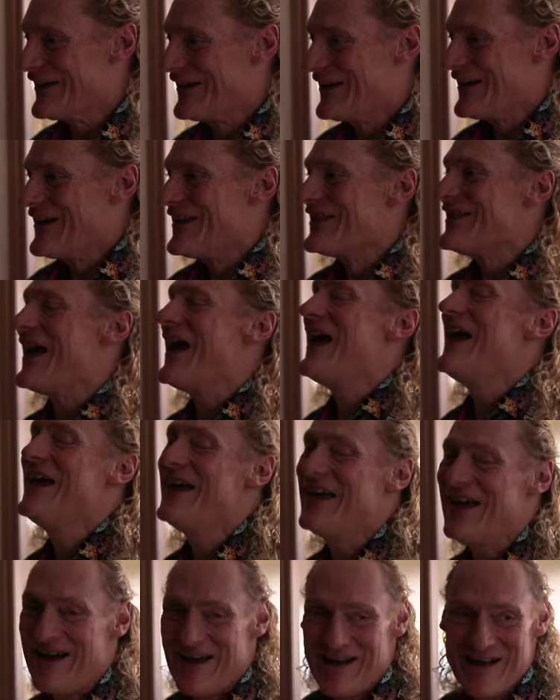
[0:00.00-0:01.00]
buy that
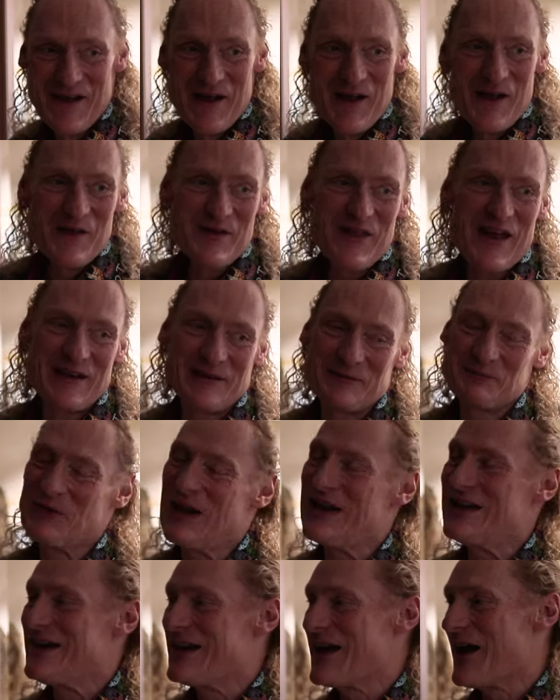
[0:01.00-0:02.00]
but it did
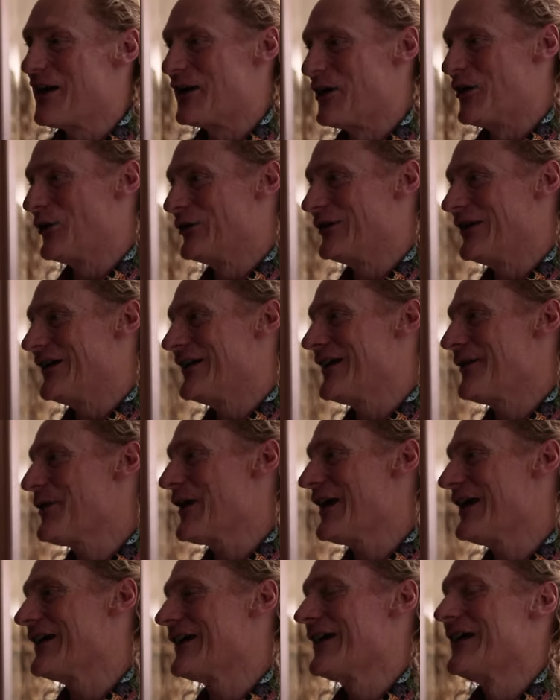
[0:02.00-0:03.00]
mean that we had
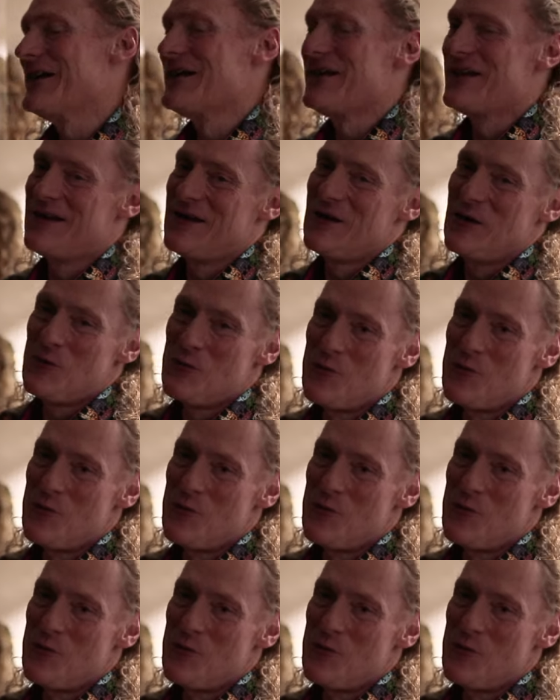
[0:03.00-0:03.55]
a great